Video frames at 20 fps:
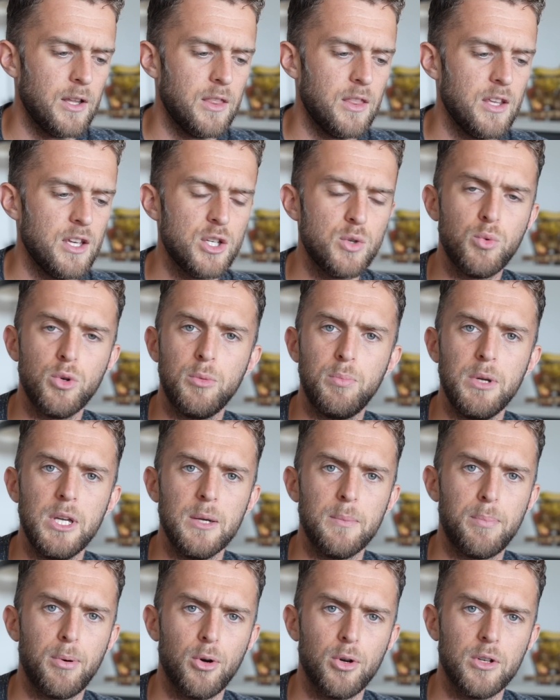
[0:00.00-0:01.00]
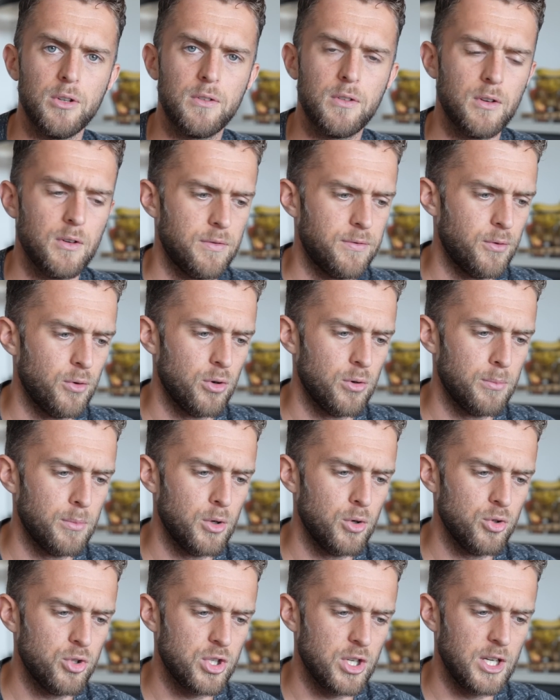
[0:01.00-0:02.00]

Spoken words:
this would be a point for Moos